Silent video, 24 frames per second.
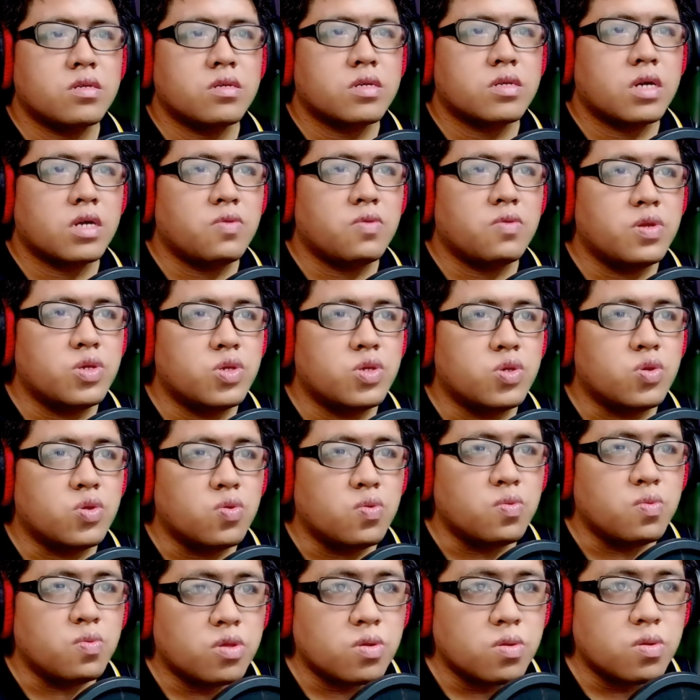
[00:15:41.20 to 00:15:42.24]
Can we
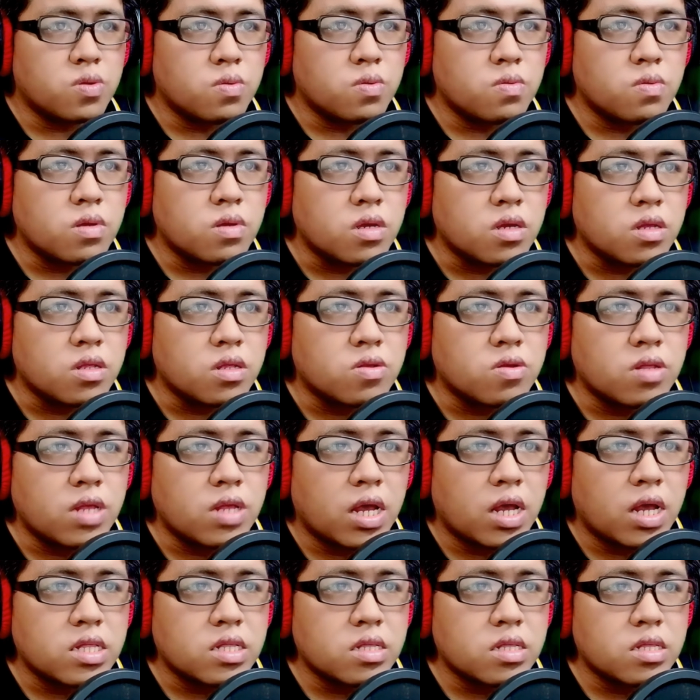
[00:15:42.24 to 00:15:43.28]
zoom into
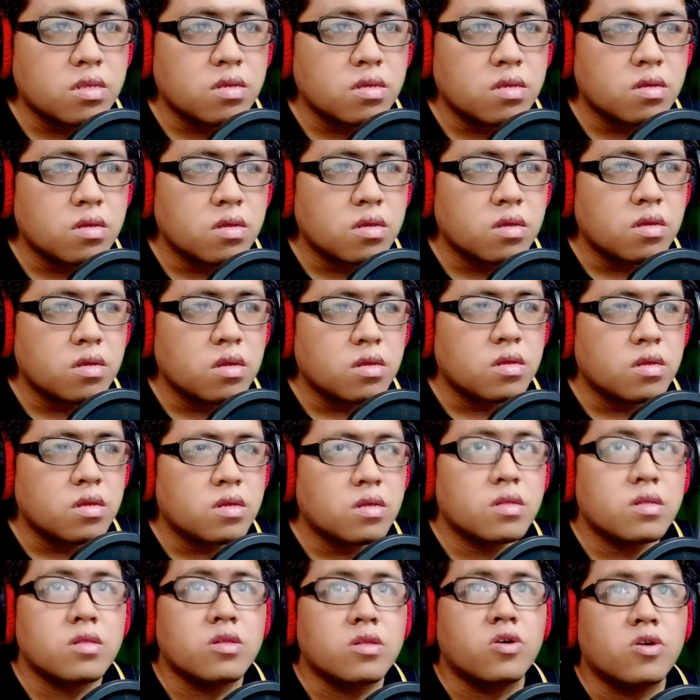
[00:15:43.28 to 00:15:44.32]
that?
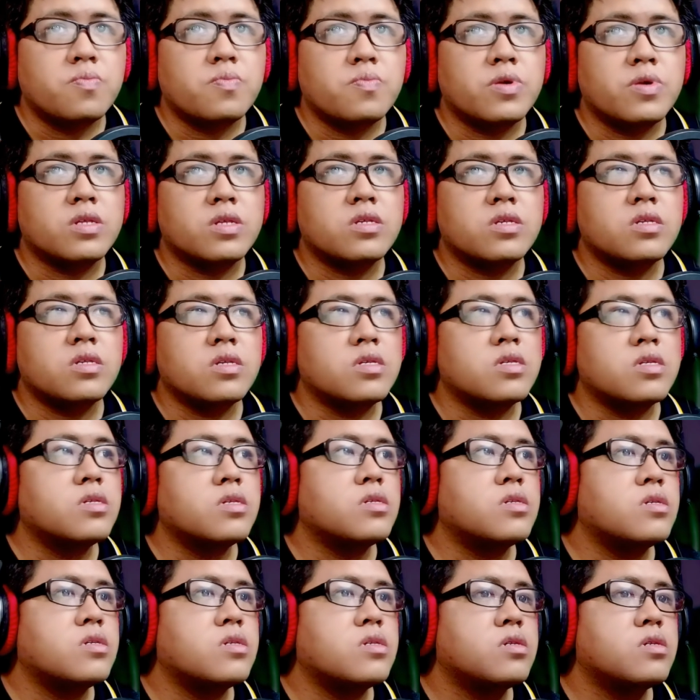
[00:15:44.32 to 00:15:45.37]
Nope, it's
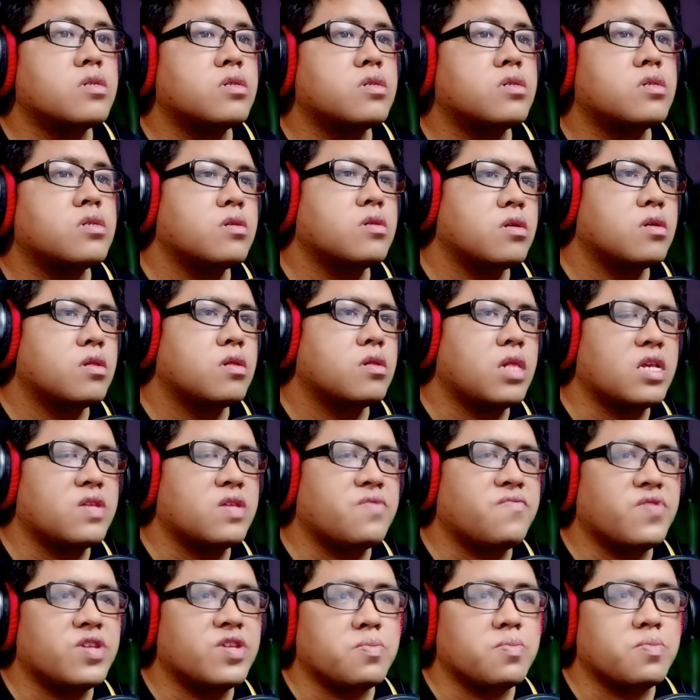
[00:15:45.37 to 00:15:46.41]
it's less
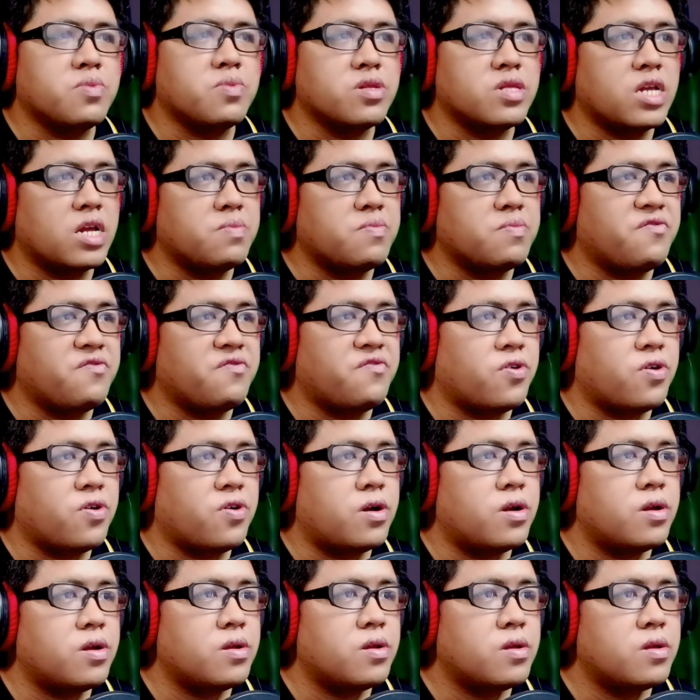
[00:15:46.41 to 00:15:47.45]
visible than
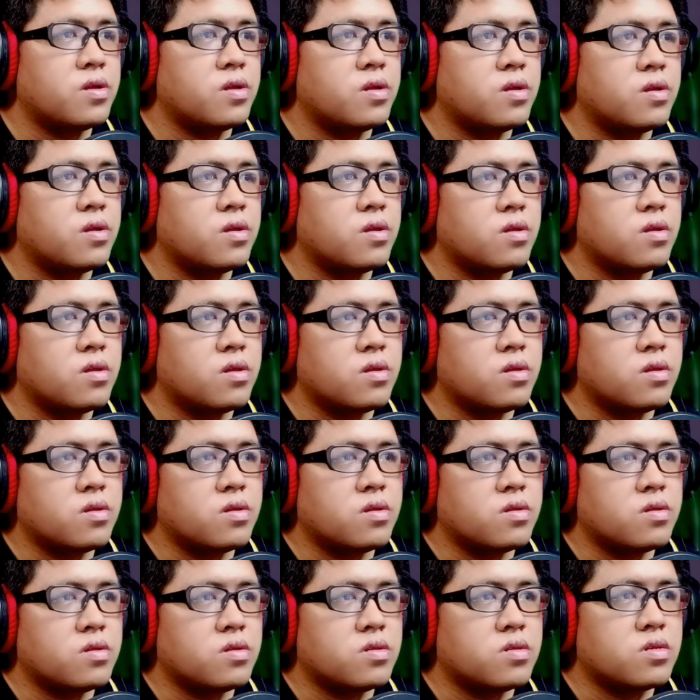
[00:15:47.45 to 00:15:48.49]
before.
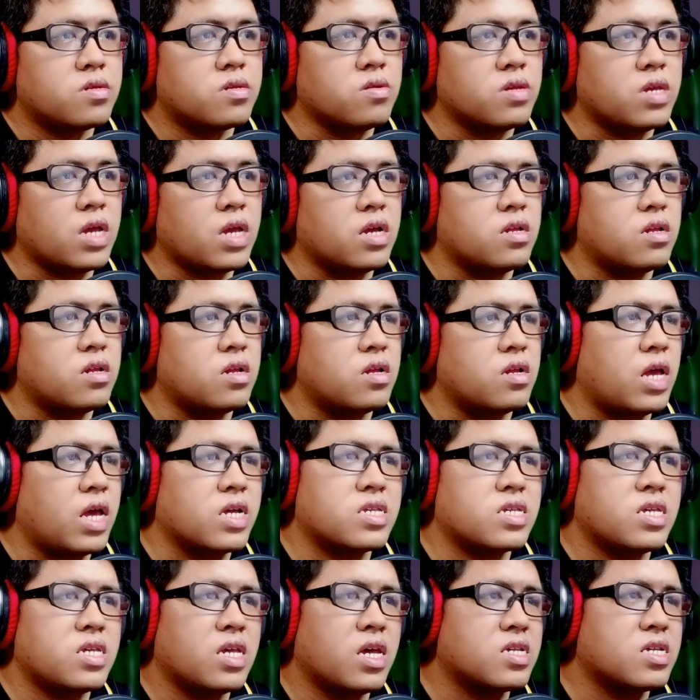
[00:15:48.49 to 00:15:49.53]
So yeah,
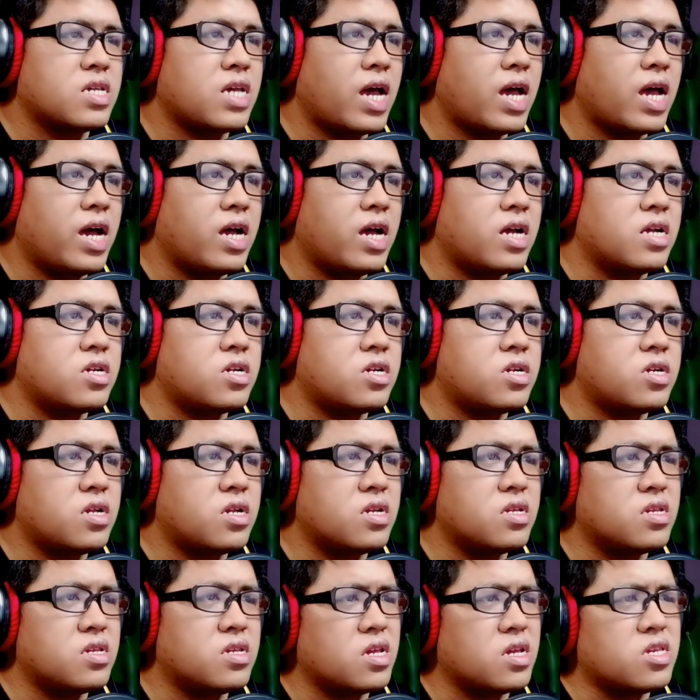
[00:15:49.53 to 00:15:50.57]
XX hash
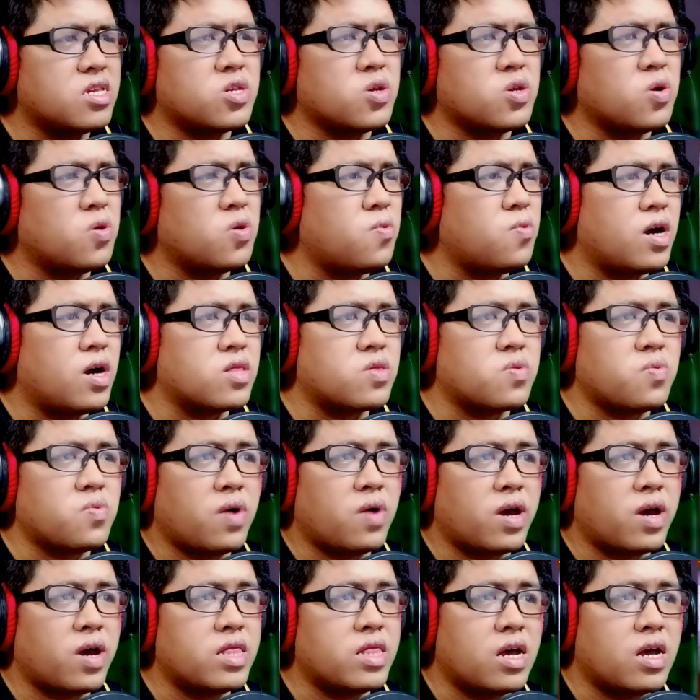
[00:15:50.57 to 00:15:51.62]
then says so what, why
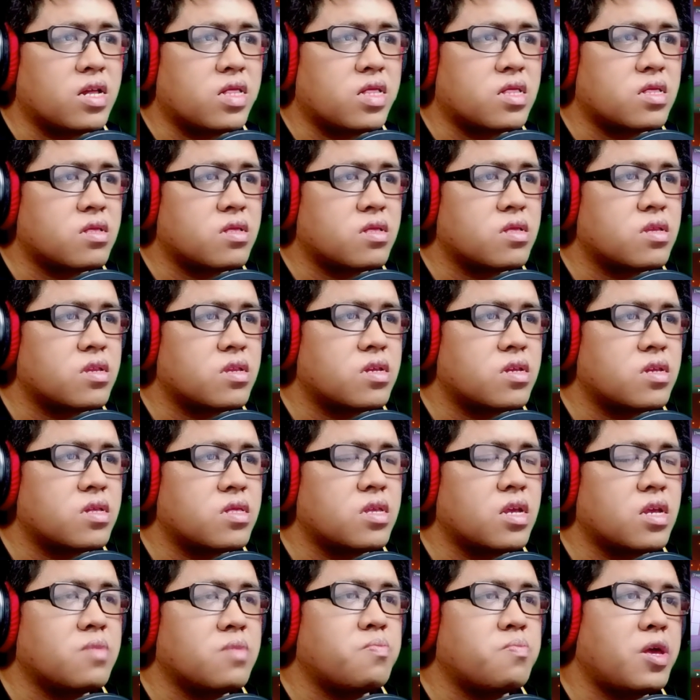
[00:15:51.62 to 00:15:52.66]
not?
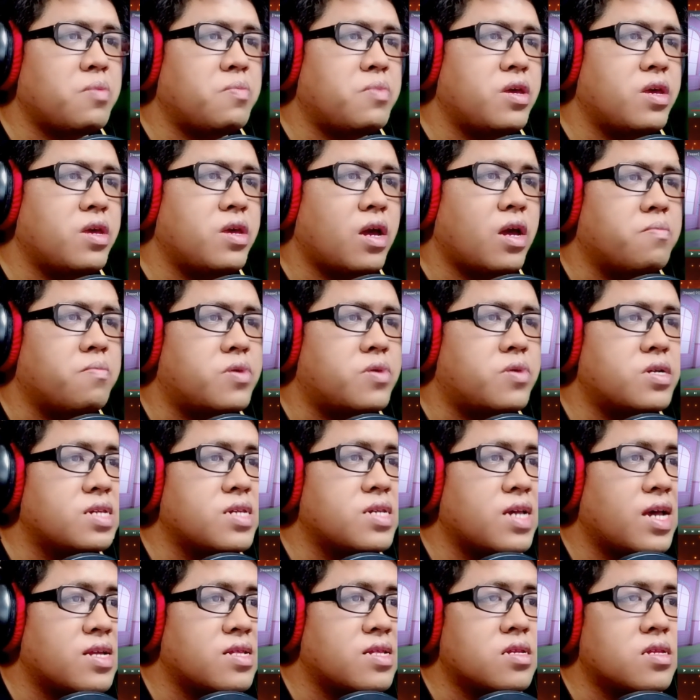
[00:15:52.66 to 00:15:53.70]
Then maybe
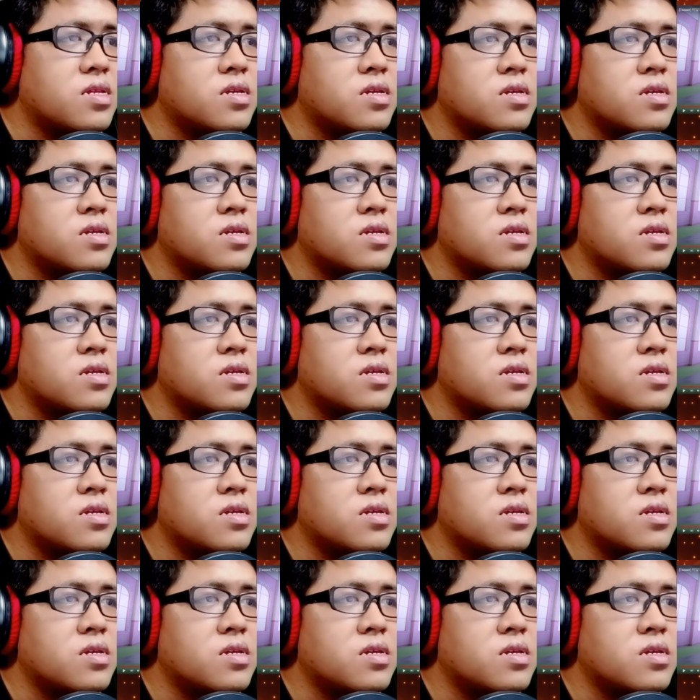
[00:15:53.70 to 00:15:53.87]
ampersand.